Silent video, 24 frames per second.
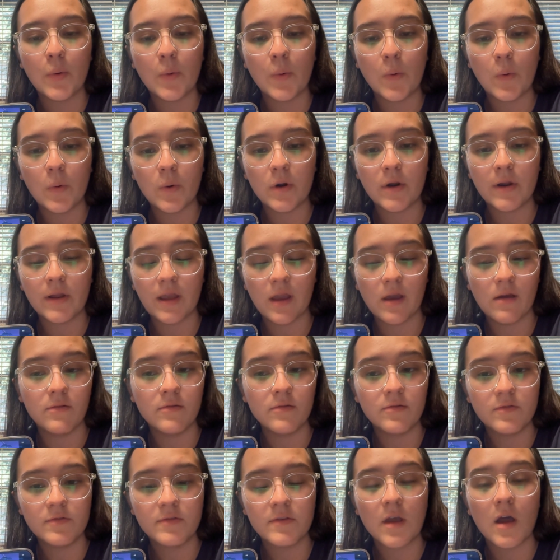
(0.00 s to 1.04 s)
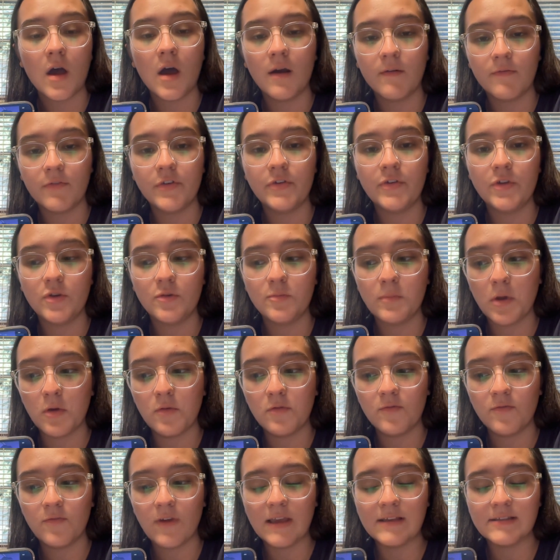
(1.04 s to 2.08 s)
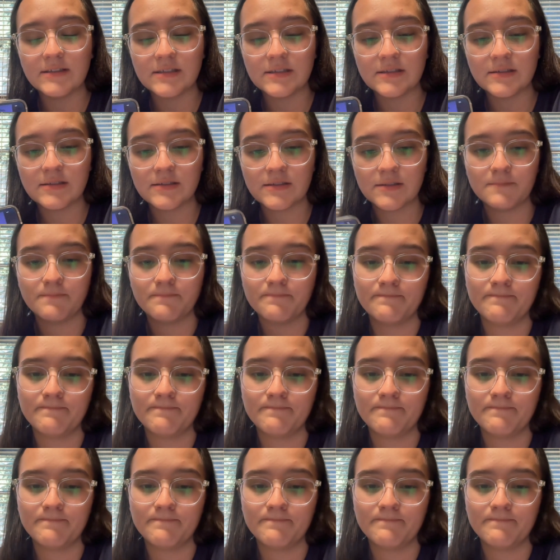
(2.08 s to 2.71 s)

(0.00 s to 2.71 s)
Oreos of the 2 moon phases.